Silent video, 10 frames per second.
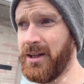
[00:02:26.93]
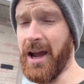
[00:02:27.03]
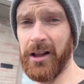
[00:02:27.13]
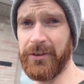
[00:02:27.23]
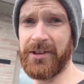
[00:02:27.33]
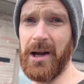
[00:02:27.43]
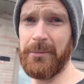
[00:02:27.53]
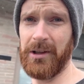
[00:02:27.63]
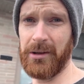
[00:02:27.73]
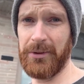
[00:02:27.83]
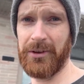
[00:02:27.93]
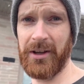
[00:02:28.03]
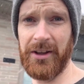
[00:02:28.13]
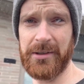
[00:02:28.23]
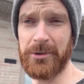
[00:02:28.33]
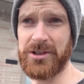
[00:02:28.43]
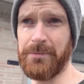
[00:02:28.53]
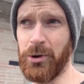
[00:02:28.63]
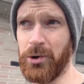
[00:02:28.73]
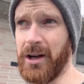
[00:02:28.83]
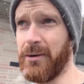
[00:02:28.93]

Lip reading: a hell of a time dealing with their customer support.